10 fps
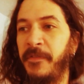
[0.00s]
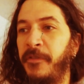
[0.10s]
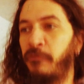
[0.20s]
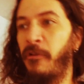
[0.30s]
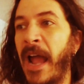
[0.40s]

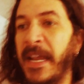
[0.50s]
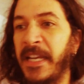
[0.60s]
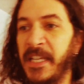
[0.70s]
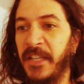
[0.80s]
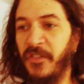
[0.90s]

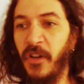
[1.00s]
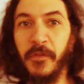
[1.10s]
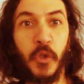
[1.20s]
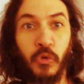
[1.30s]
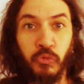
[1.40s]
varieties
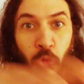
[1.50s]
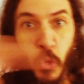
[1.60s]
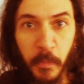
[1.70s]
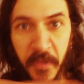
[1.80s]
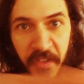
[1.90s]
of
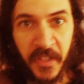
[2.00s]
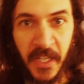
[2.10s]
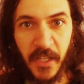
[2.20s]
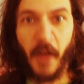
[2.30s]
groups